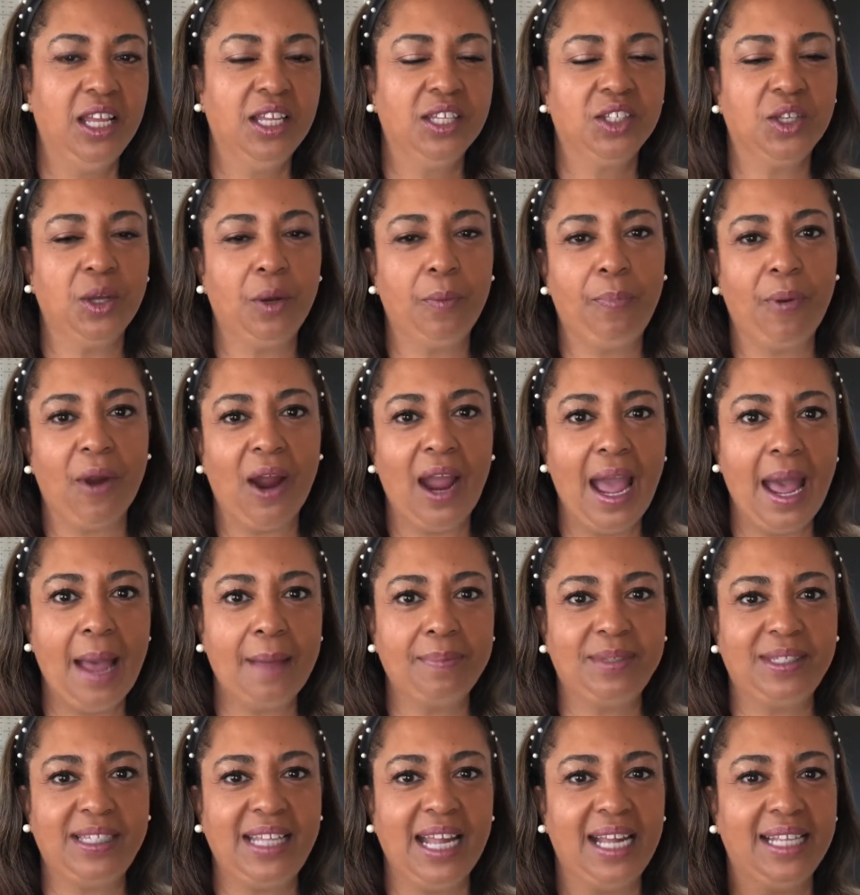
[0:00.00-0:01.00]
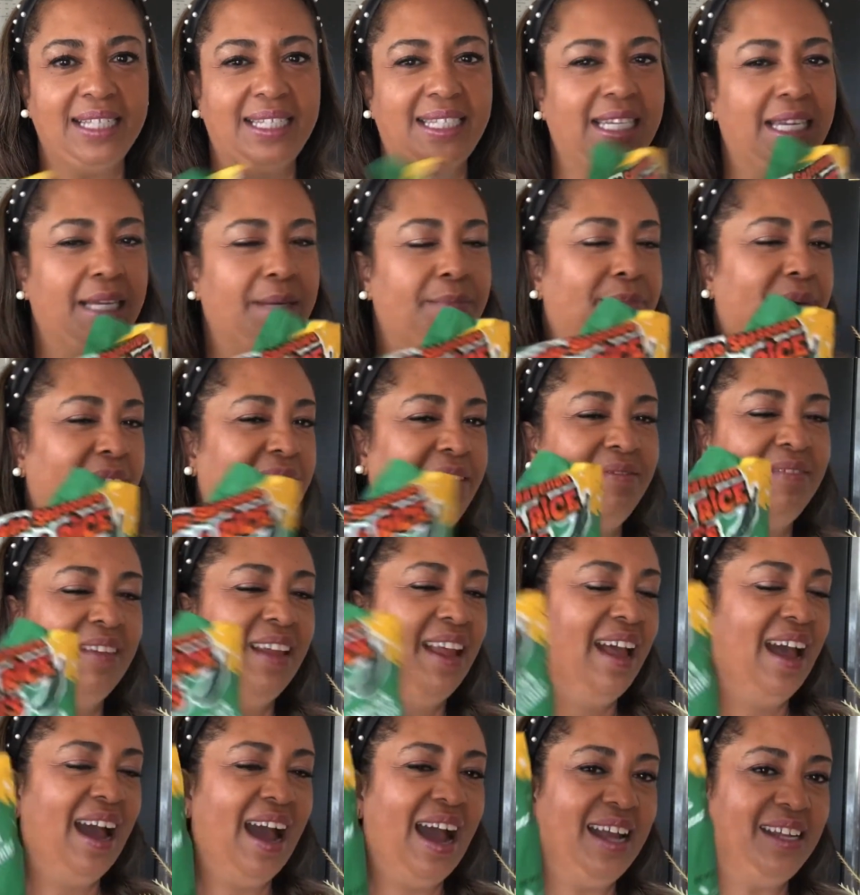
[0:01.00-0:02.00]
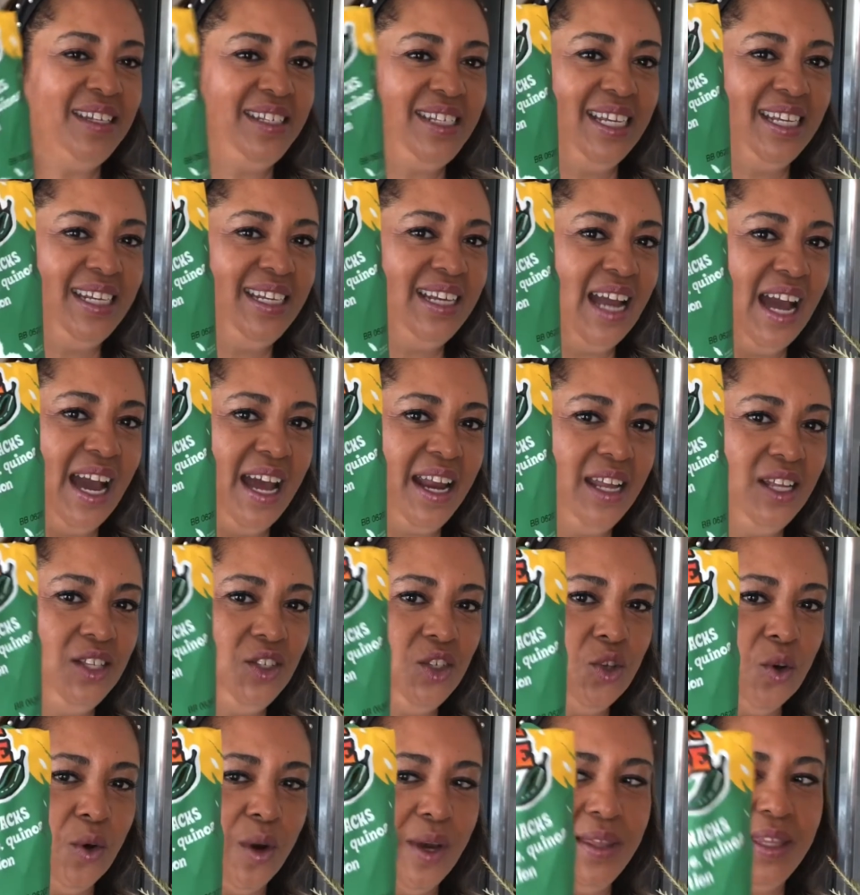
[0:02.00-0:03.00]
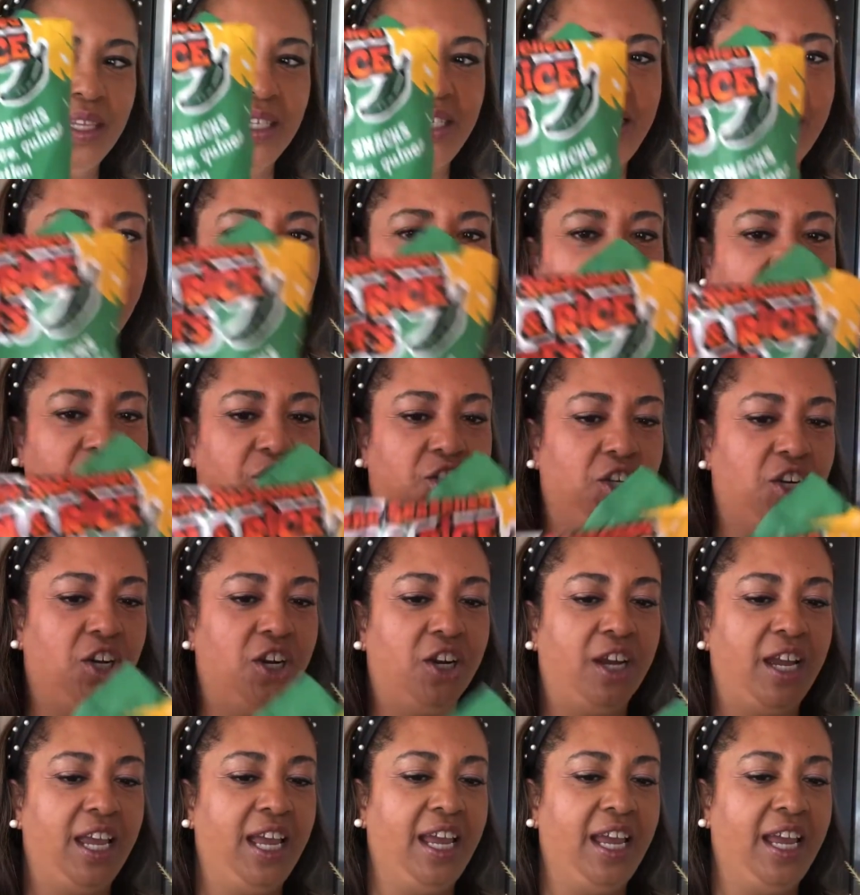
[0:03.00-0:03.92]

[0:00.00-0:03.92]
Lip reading: So perhaps that's it, but I did not enjoy the texture,